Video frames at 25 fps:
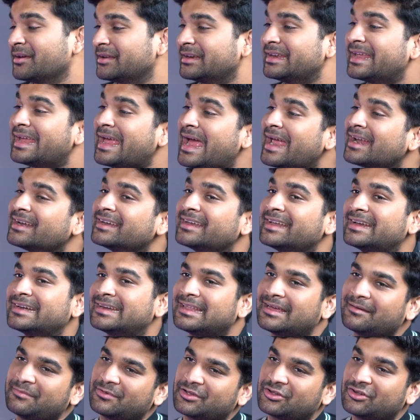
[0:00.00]

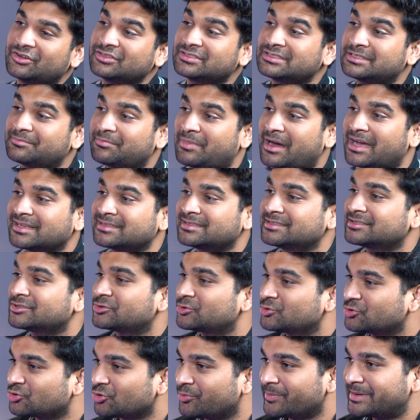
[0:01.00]
Data, because it passes
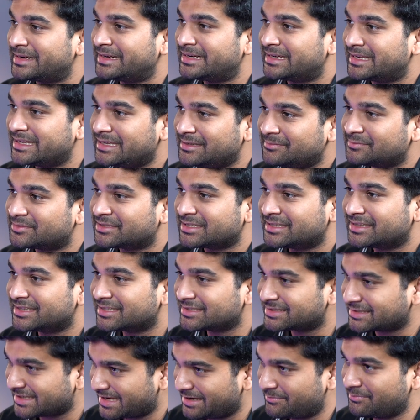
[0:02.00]
through so many teams in the
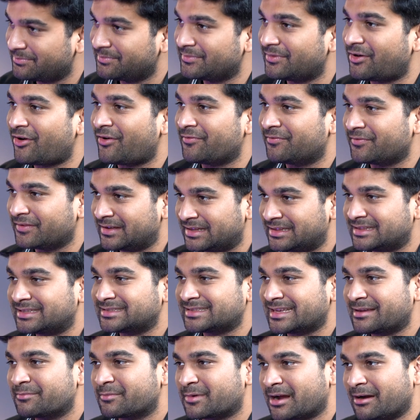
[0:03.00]
same
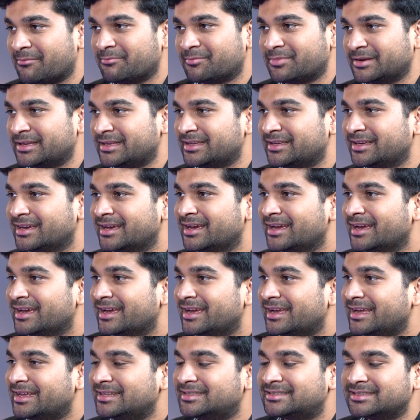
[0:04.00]
company,
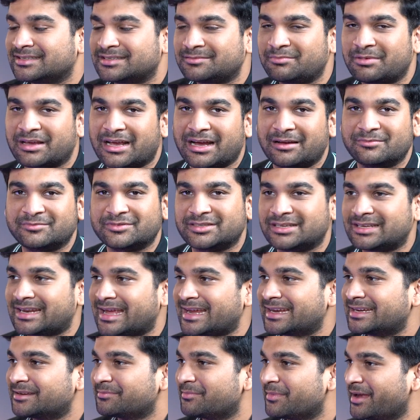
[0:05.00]
it just becomes a
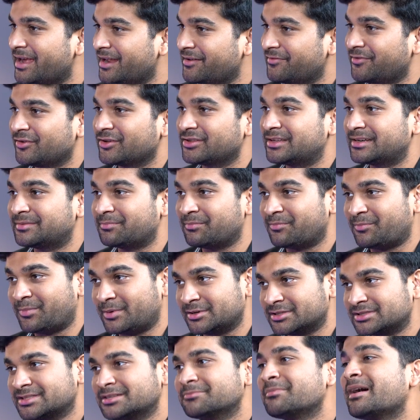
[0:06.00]
nightmare for the
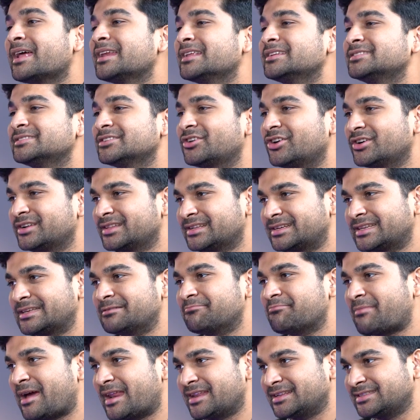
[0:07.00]
person managing or the
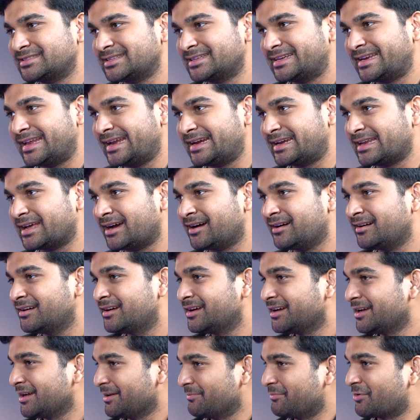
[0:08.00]
team managing data
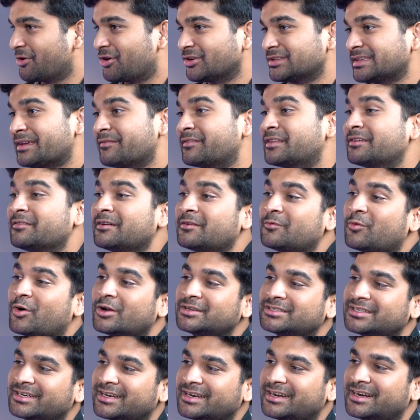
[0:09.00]
because everyone
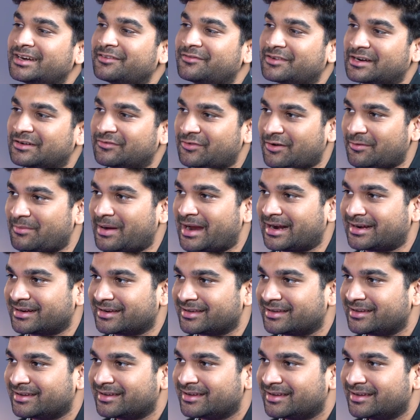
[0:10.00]
wants it in a different format.